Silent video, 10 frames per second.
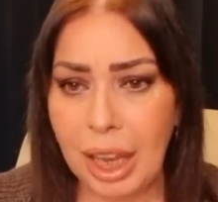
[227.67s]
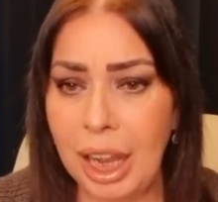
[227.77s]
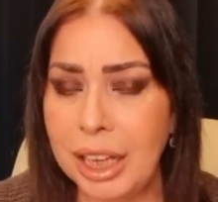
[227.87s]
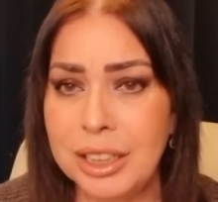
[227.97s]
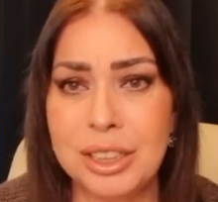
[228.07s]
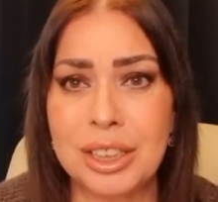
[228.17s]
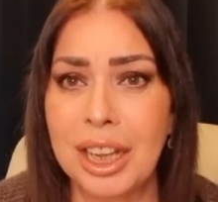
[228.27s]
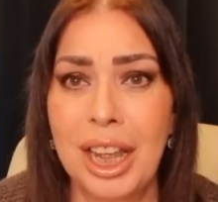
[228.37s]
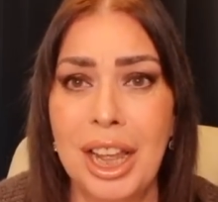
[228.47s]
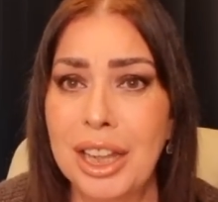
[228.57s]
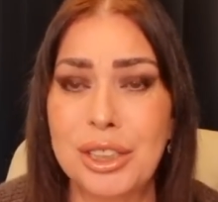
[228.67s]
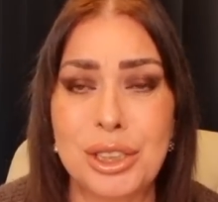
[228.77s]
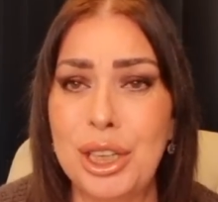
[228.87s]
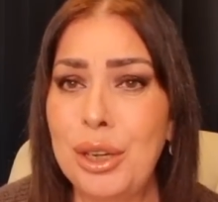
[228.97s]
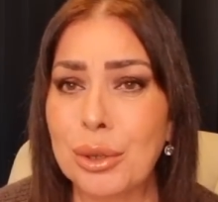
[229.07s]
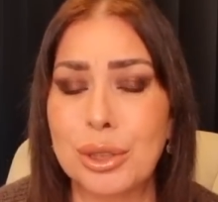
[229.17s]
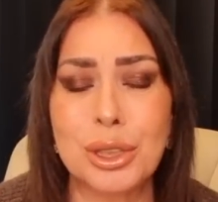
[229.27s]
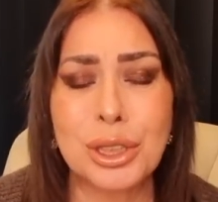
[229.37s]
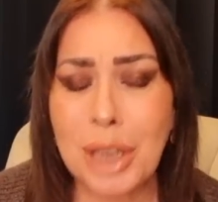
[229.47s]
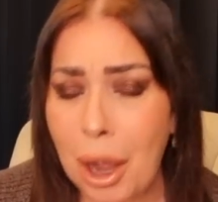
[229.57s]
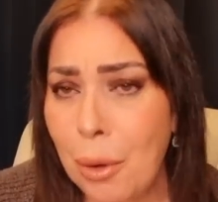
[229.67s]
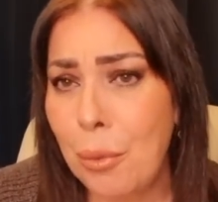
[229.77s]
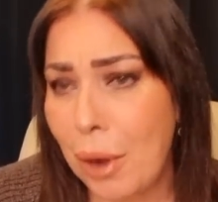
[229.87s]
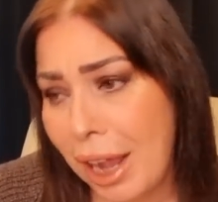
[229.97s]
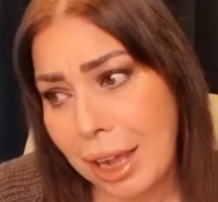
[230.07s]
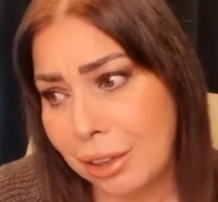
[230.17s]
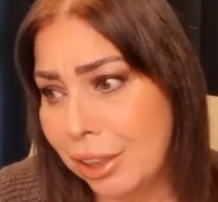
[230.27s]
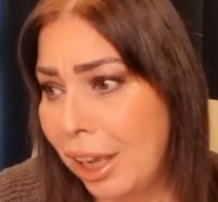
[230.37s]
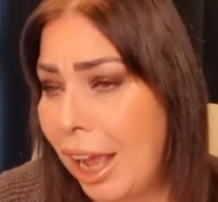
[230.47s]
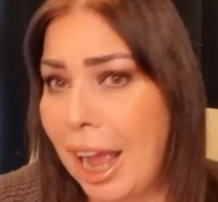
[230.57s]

And she looked so well.